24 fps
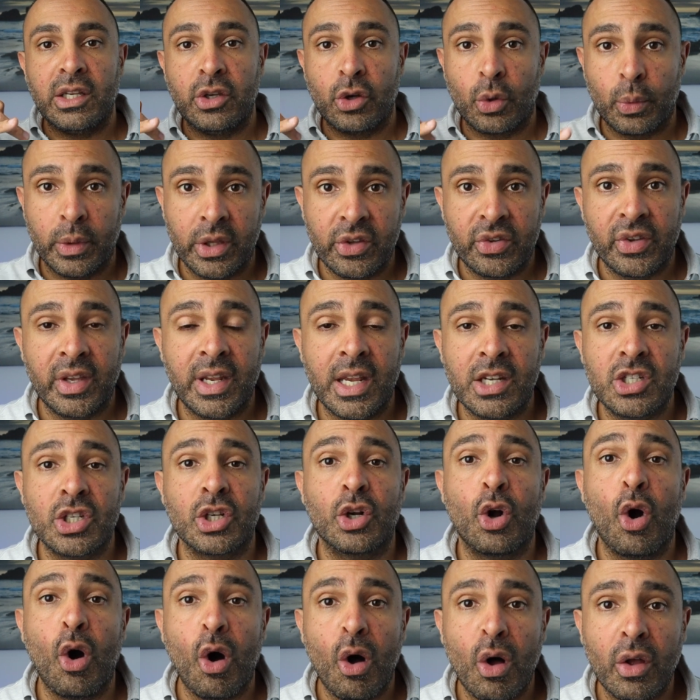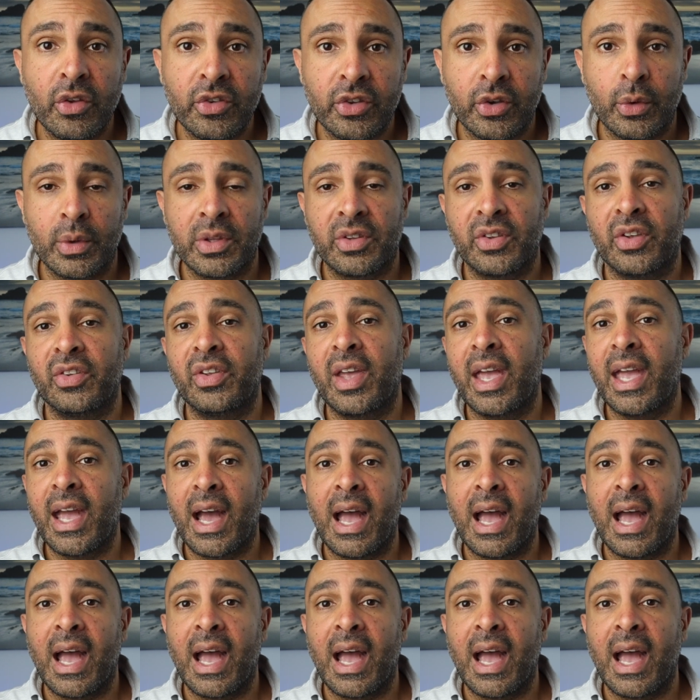your real estate agent calls you and says, hey,